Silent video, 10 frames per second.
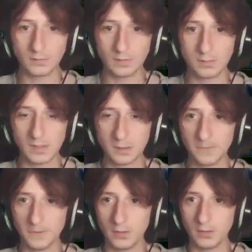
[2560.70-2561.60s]
This makes
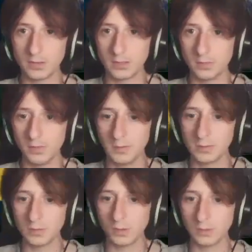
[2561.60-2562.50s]
up for the losses. Pretty
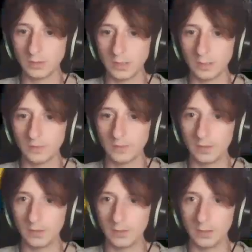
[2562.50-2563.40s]
much just holding out for
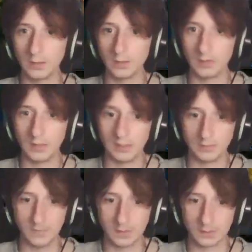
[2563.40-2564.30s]
the
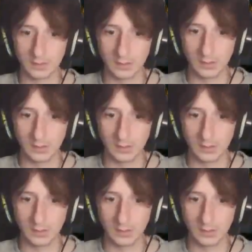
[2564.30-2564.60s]
end of this.